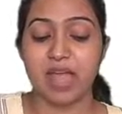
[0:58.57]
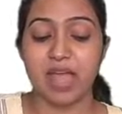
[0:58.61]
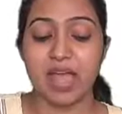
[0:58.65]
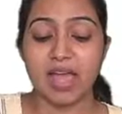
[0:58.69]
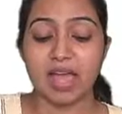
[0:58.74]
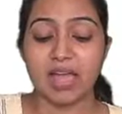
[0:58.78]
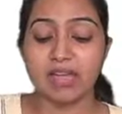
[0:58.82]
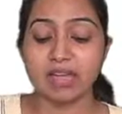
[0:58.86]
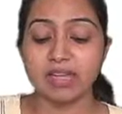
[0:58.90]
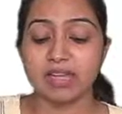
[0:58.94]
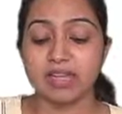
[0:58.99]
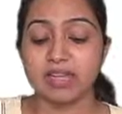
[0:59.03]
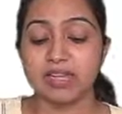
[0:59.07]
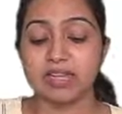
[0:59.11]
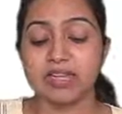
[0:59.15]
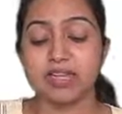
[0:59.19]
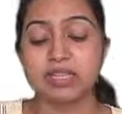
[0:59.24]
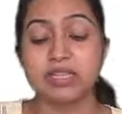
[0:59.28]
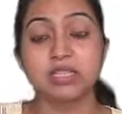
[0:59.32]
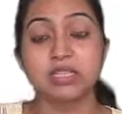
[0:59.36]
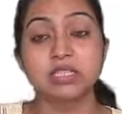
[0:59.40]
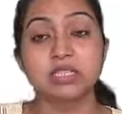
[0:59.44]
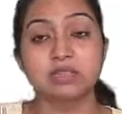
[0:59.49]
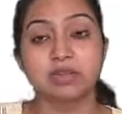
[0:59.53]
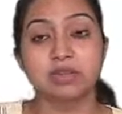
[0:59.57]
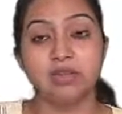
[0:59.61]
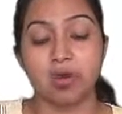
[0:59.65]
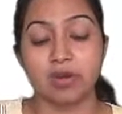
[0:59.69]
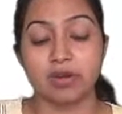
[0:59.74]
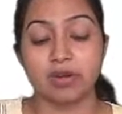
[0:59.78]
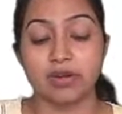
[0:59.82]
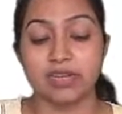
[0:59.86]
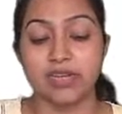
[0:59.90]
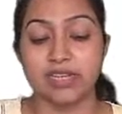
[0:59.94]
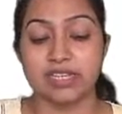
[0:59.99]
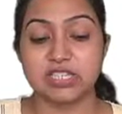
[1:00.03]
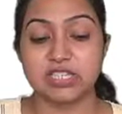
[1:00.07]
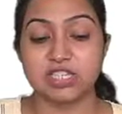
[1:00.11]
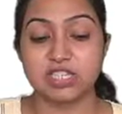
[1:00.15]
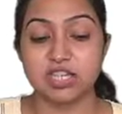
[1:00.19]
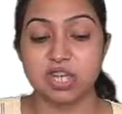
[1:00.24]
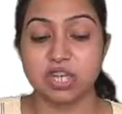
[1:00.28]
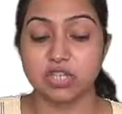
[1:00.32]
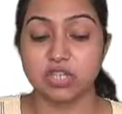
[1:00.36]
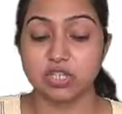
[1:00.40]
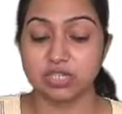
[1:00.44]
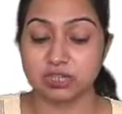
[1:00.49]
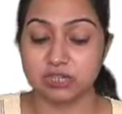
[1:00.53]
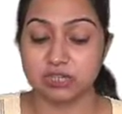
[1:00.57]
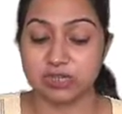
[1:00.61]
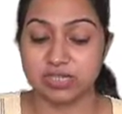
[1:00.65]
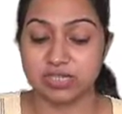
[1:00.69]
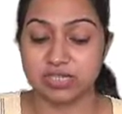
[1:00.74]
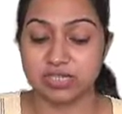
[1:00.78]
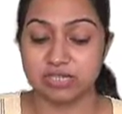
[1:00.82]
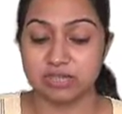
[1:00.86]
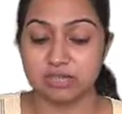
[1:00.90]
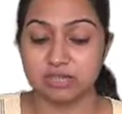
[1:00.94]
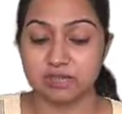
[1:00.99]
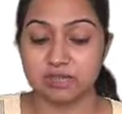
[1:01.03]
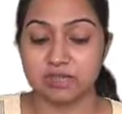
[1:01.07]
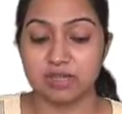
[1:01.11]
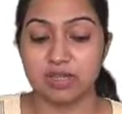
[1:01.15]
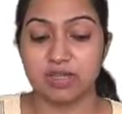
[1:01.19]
And India's foreign exchange reserve.